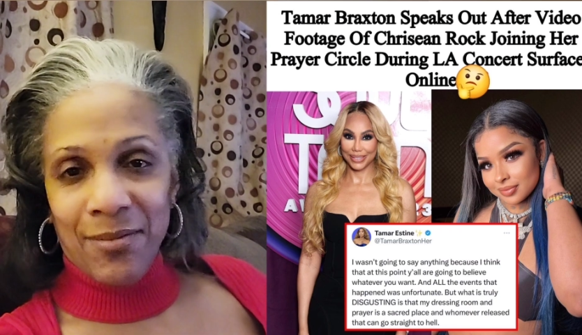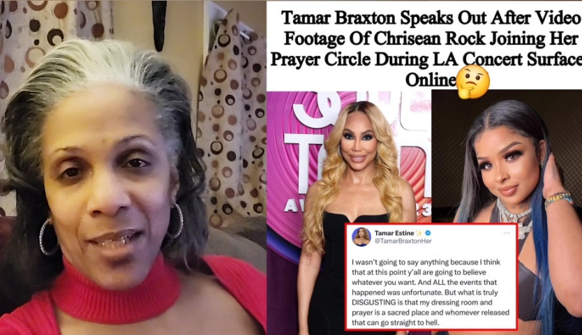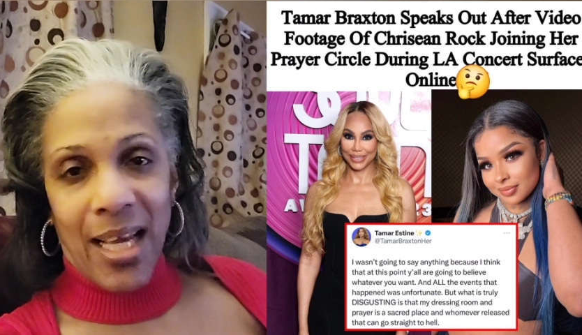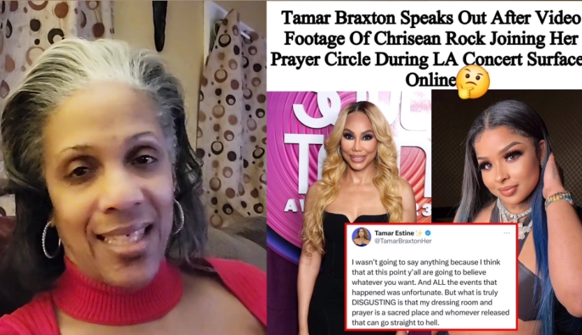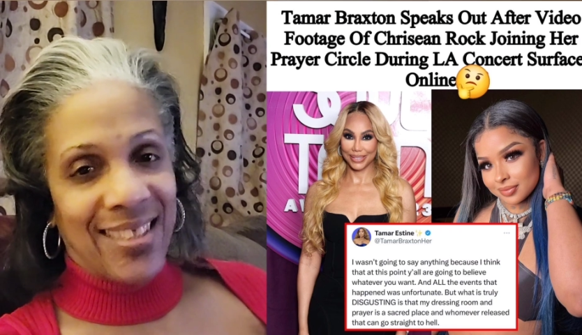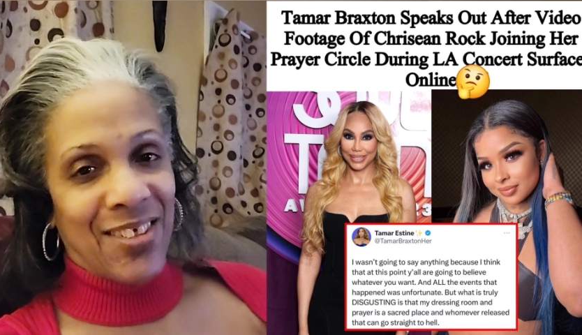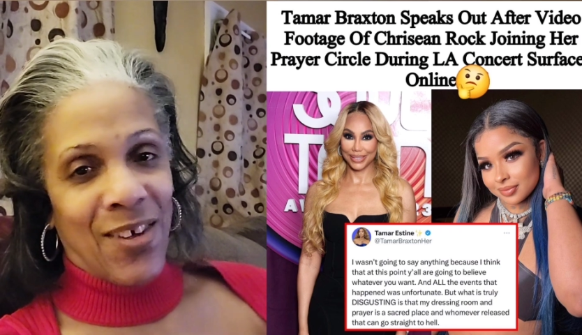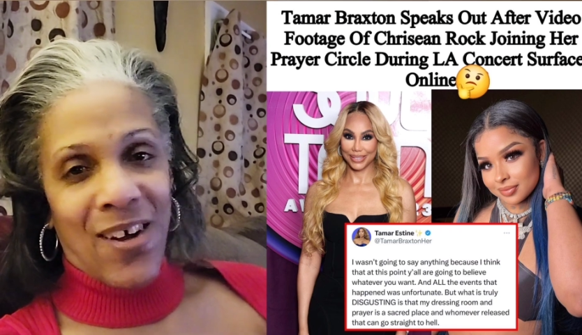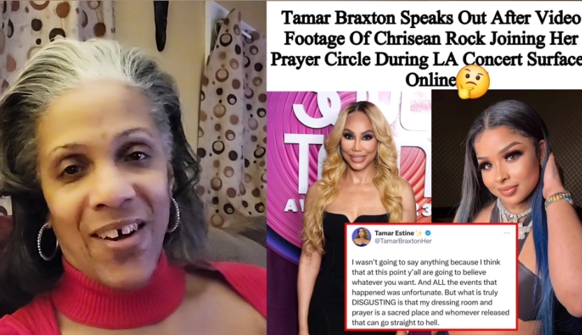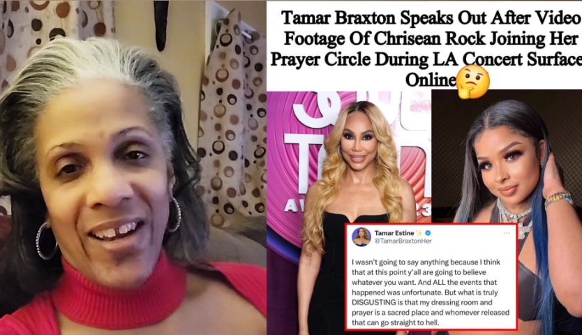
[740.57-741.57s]
Speaker 1: When I
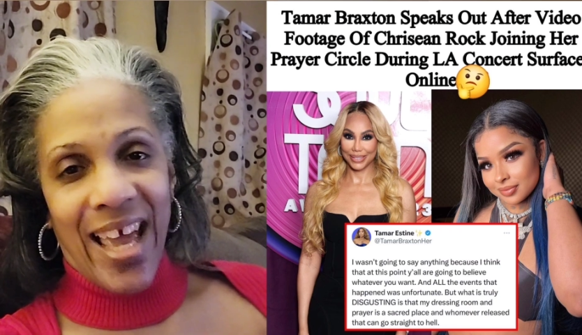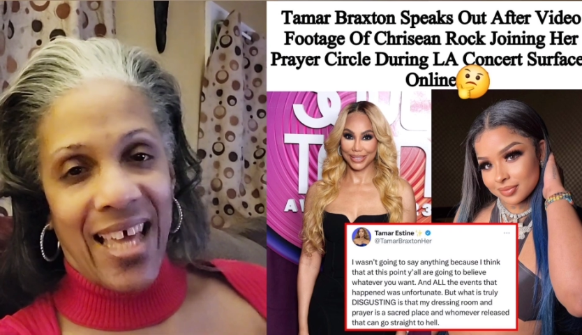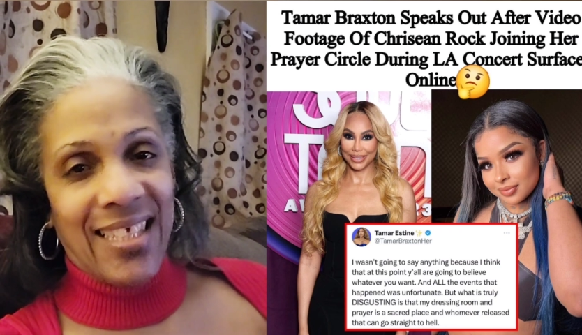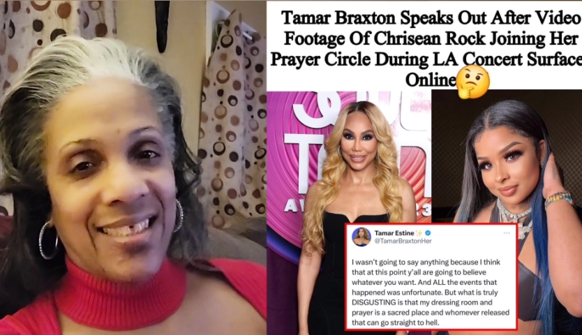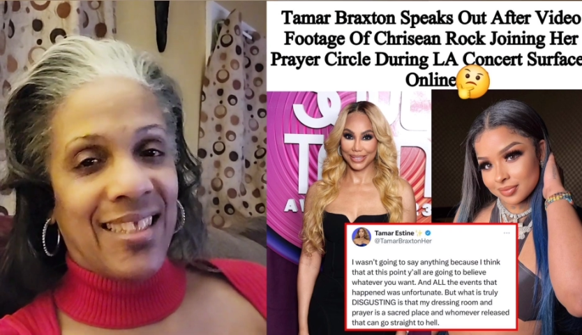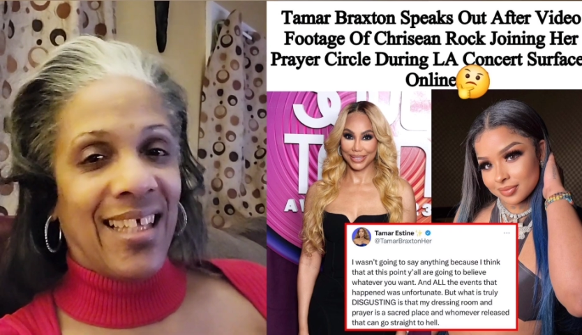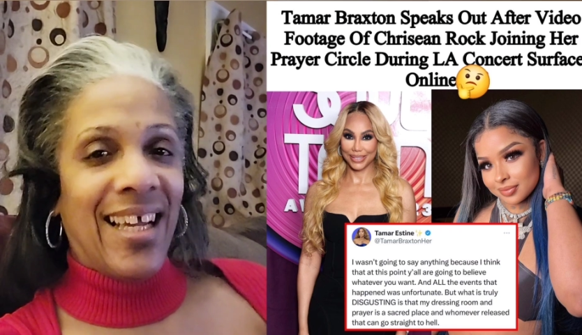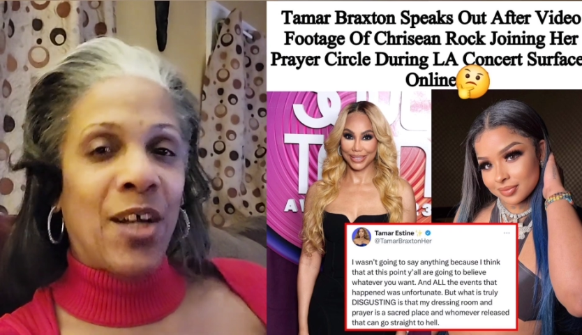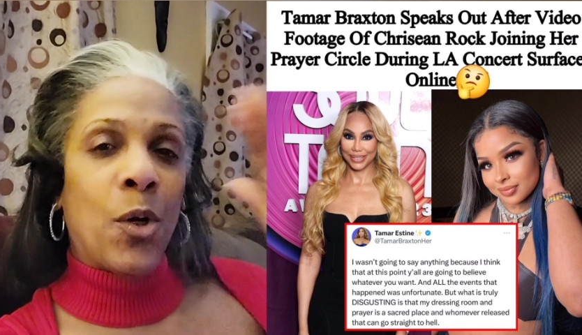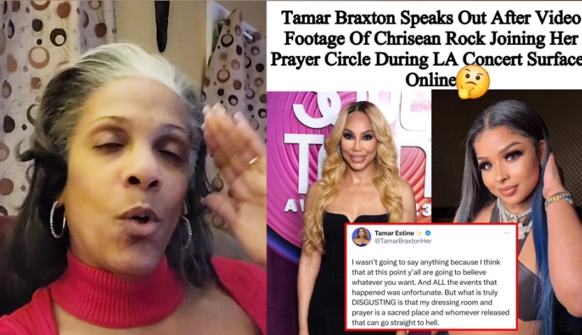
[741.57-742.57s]
saw that, it's
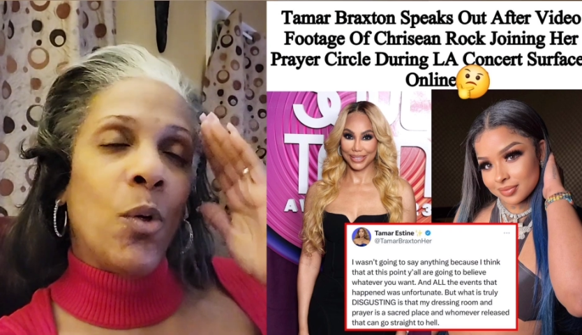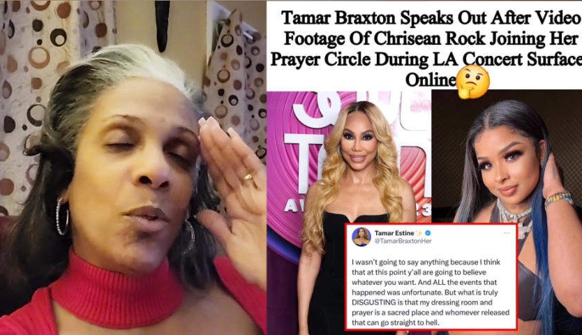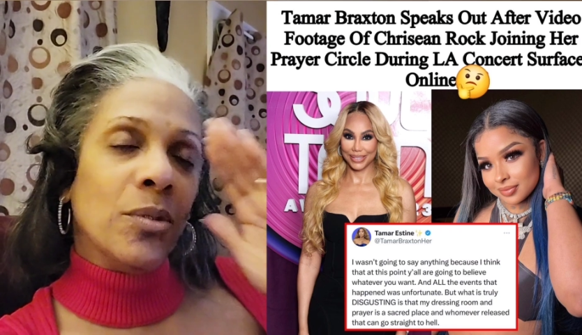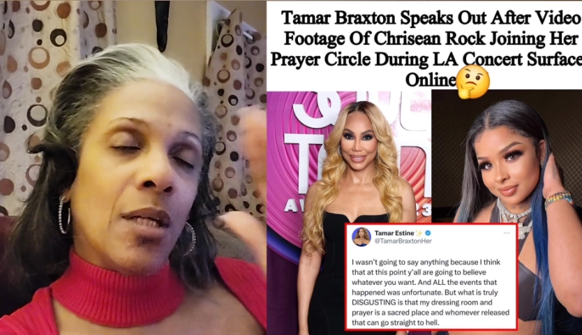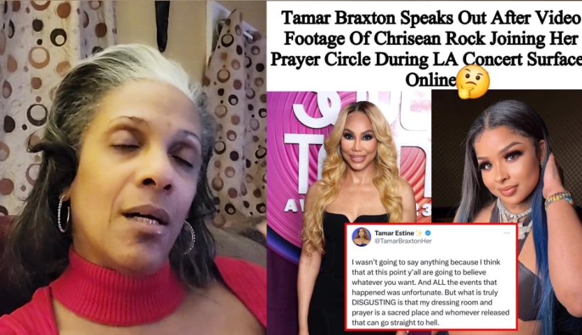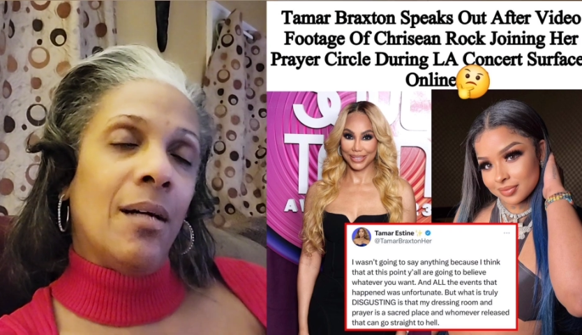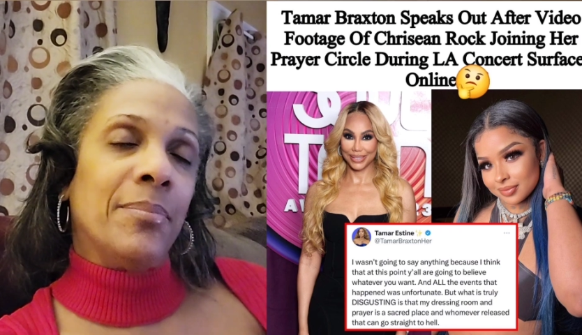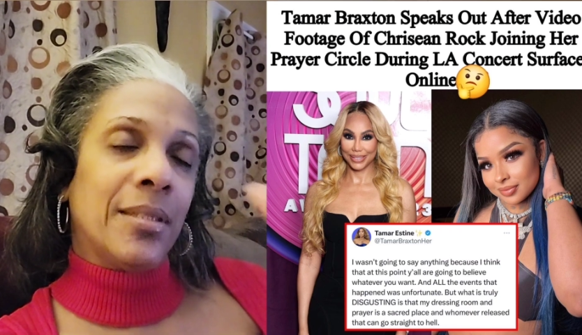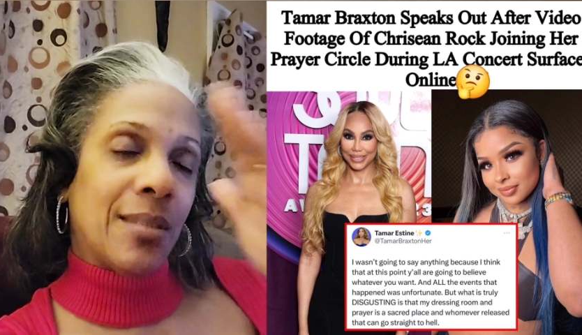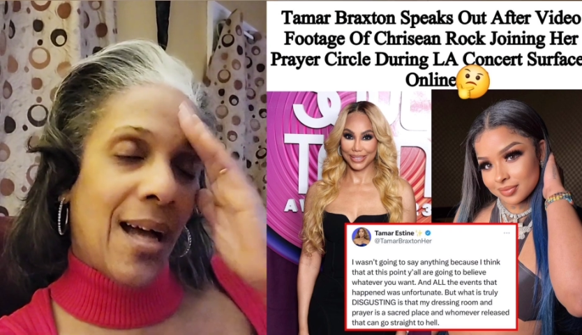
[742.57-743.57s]
like, hold
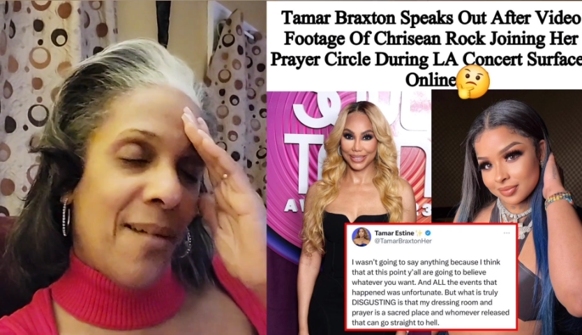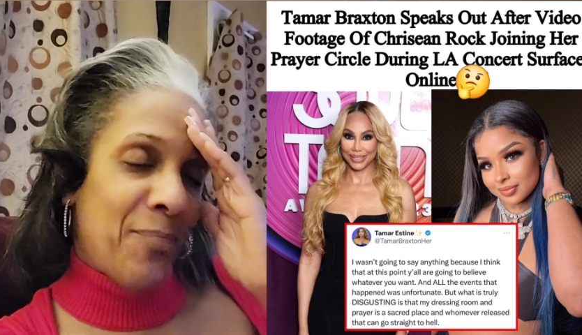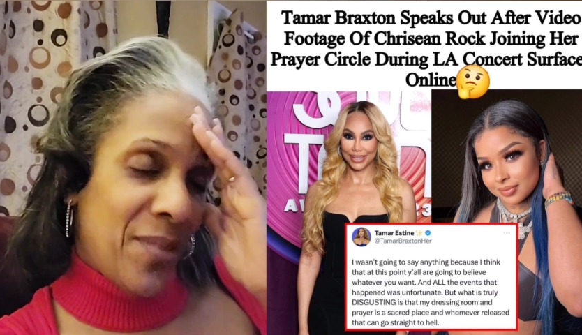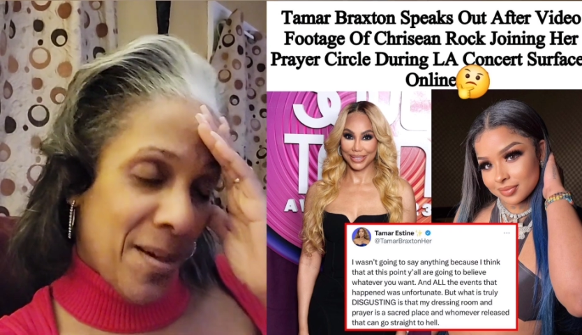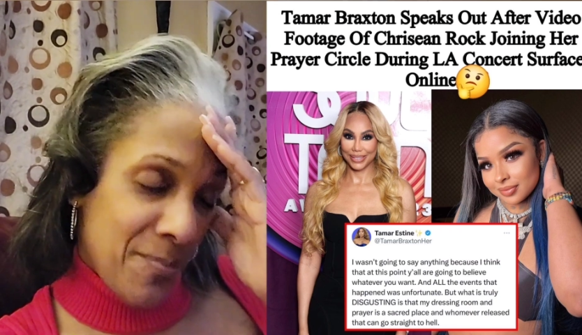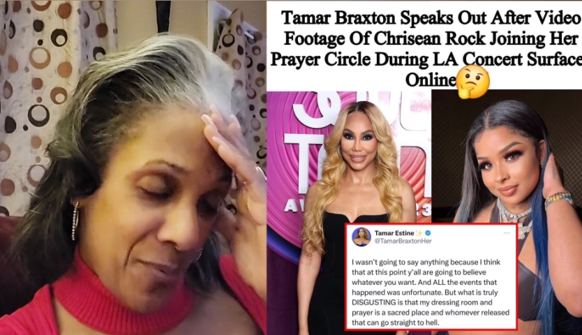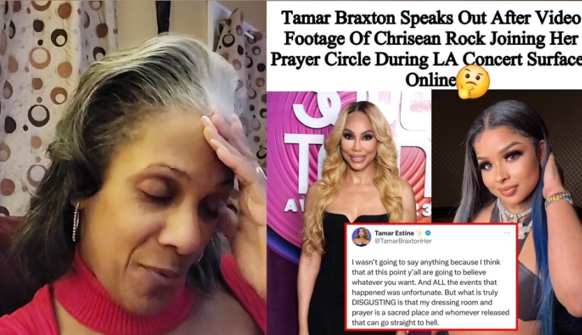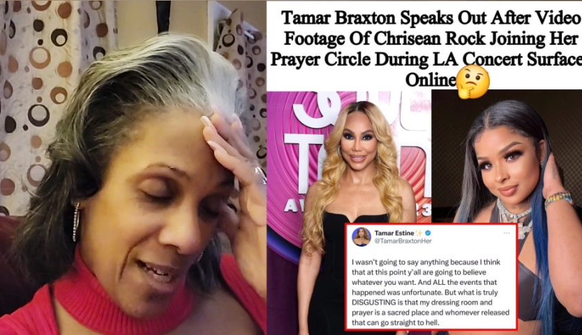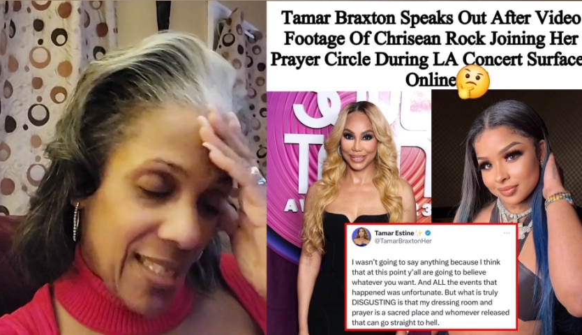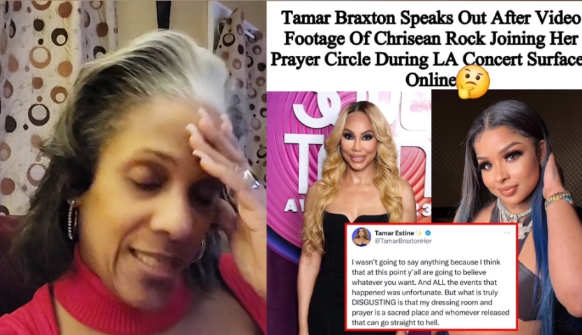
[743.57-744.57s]
up, stop the
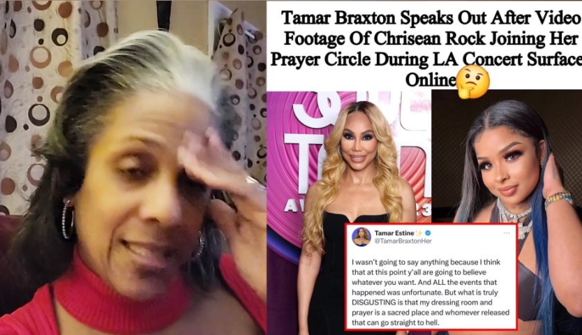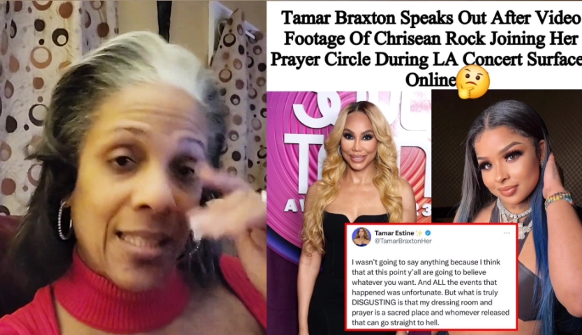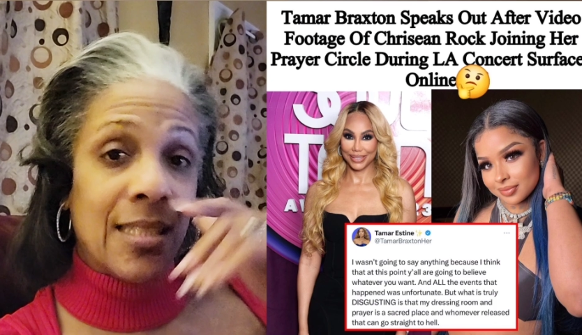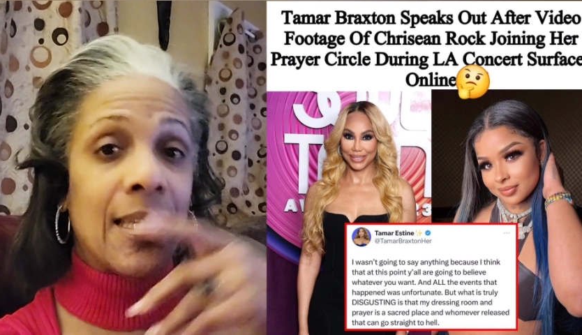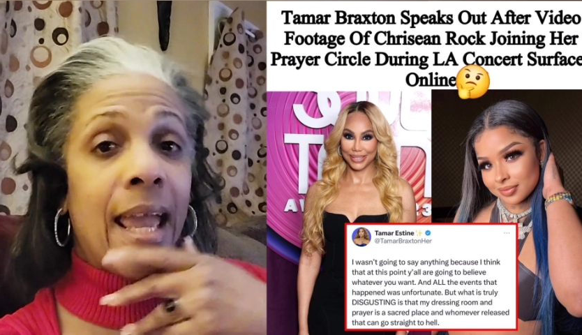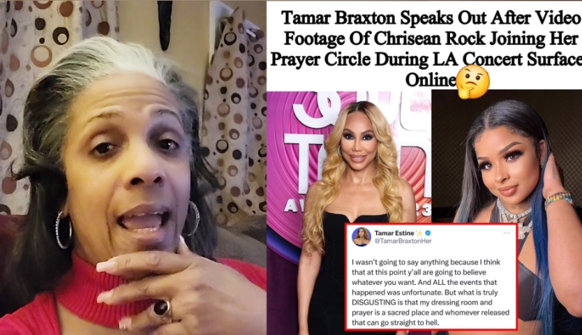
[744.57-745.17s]
presses.